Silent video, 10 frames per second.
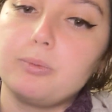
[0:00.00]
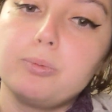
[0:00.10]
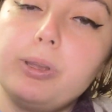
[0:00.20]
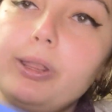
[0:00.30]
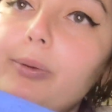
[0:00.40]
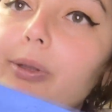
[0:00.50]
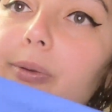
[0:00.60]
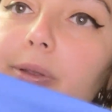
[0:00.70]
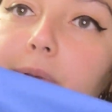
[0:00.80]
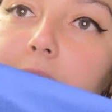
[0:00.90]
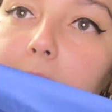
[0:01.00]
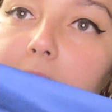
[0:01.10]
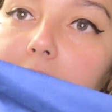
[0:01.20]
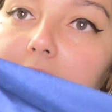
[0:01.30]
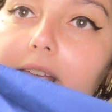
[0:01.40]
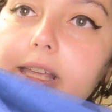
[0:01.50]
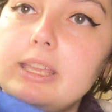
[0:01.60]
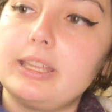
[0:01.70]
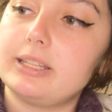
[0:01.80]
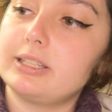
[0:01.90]
Really pretty.
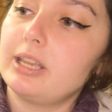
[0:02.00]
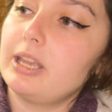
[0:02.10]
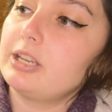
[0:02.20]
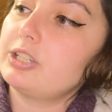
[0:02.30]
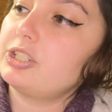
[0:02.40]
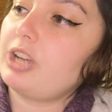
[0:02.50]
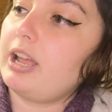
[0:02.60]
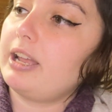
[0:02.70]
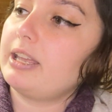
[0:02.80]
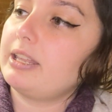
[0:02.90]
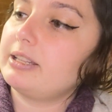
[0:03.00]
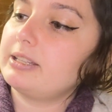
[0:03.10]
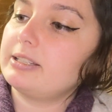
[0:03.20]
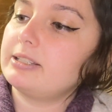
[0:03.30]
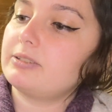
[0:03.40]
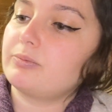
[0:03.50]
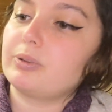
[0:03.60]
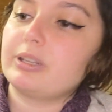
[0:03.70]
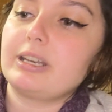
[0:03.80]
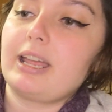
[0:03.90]
It shines
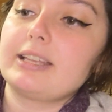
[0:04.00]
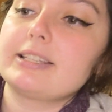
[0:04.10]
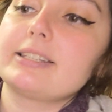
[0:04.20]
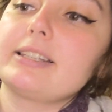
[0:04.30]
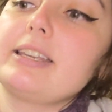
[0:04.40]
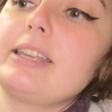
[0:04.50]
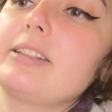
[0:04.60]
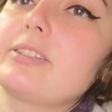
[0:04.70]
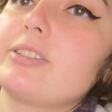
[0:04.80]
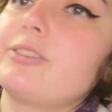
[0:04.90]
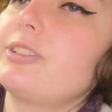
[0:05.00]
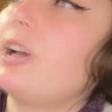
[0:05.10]
really nicely. There's a